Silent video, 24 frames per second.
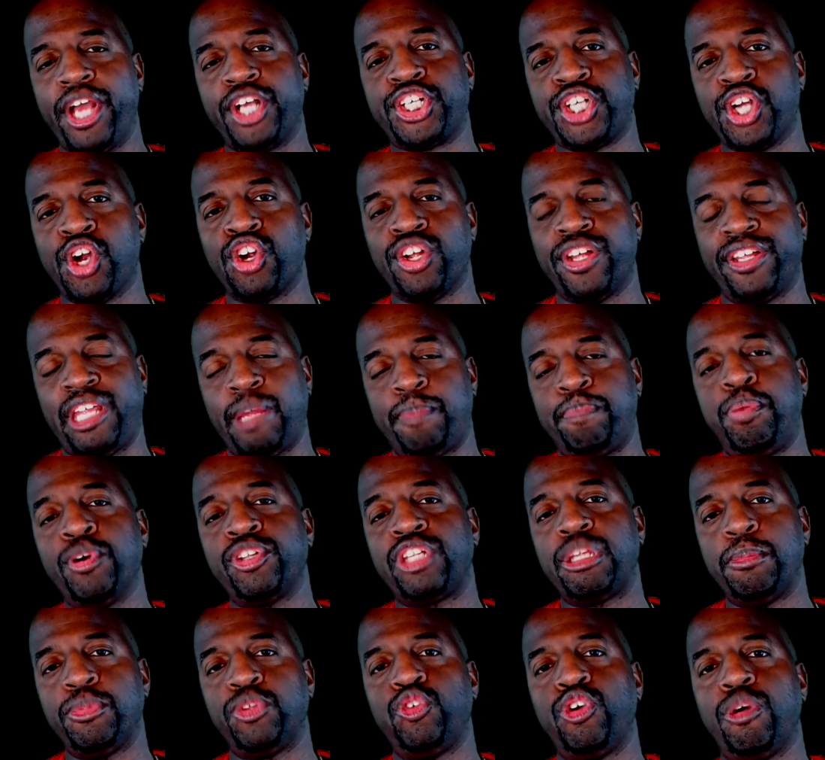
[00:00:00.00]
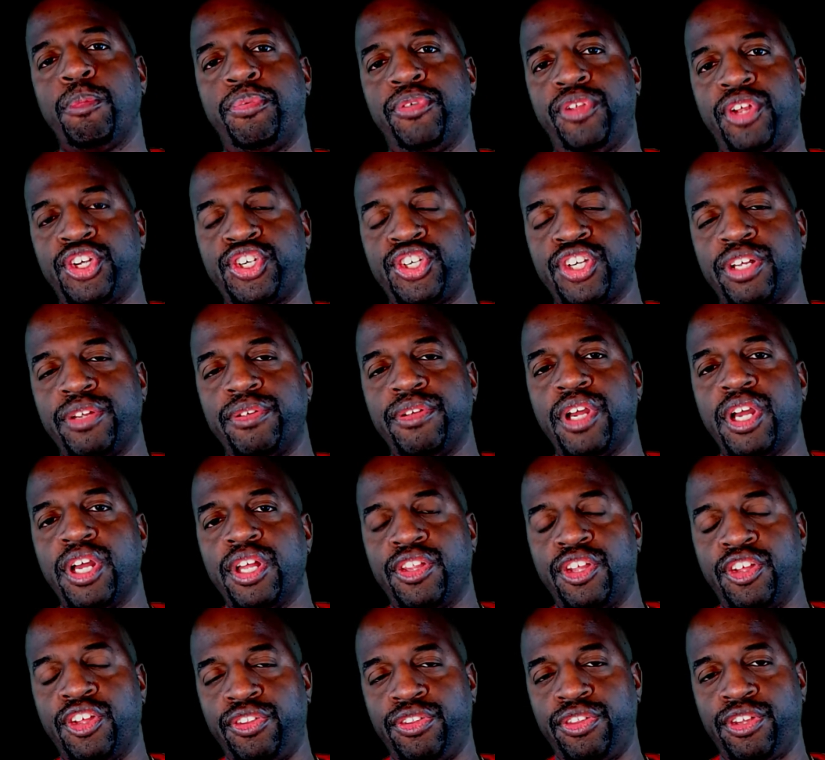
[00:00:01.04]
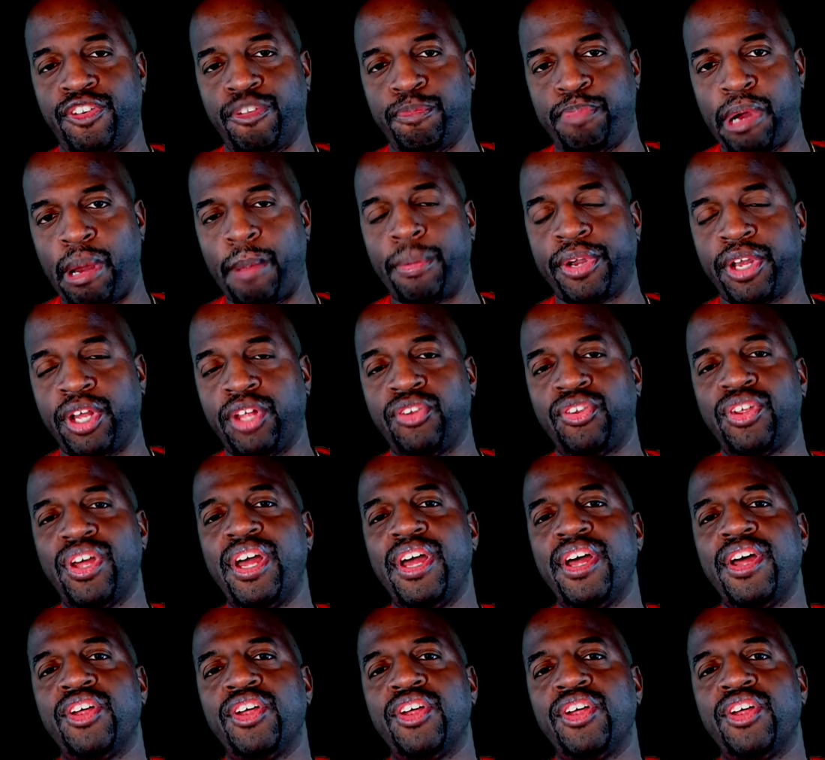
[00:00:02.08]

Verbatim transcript: sure that they put them into a position, the, the Republicans,